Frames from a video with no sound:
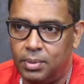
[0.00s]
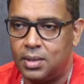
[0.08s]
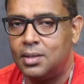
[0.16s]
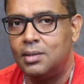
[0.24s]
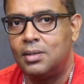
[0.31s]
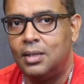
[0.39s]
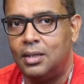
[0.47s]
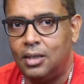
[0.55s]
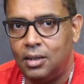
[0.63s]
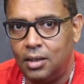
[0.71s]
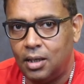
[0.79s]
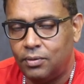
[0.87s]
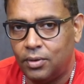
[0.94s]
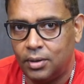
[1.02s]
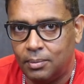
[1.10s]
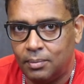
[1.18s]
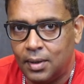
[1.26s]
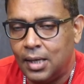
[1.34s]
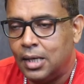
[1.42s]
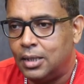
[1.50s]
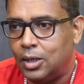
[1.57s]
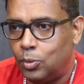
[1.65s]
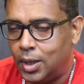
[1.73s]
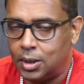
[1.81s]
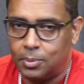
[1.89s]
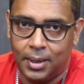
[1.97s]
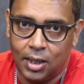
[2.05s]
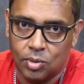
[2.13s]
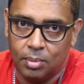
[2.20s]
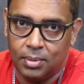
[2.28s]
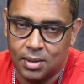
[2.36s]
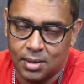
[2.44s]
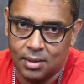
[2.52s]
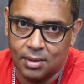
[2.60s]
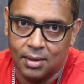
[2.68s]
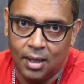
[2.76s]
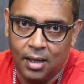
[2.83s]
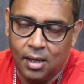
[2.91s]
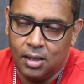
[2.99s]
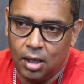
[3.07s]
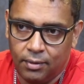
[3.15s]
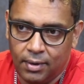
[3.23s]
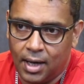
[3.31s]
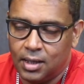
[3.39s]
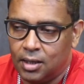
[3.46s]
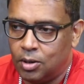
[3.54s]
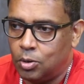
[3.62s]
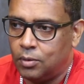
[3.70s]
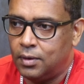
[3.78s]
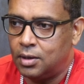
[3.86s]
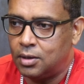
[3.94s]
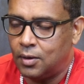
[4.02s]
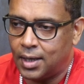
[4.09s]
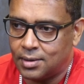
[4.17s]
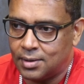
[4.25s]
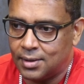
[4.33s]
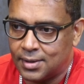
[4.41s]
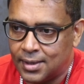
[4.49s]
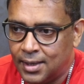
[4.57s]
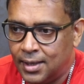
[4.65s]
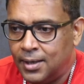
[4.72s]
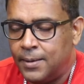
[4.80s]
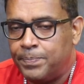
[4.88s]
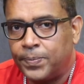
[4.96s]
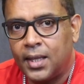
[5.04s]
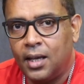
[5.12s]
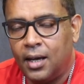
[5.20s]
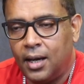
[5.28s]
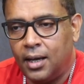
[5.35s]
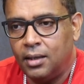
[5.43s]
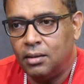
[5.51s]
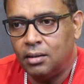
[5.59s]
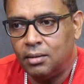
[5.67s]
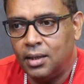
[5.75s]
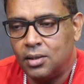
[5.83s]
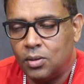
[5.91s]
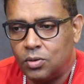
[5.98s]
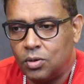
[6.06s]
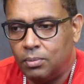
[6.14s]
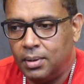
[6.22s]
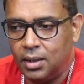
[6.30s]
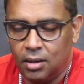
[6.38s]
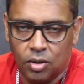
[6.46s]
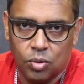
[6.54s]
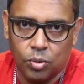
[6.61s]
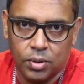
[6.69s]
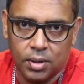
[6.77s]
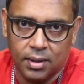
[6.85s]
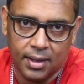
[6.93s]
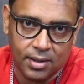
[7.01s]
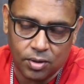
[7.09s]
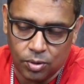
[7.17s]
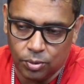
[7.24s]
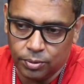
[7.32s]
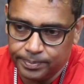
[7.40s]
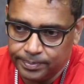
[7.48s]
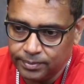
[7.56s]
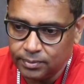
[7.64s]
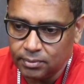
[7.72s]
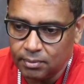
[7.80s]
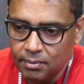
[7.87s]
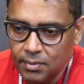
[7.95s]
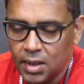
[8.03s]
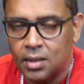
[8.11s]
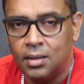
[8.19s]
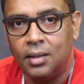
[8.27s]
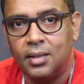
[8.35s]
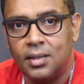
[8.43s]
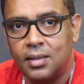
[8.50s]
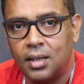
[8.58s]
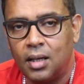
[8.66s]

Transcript: business in India for them, their wealth management business. They've handed it over to Axis. And there's also been issues in that too. There's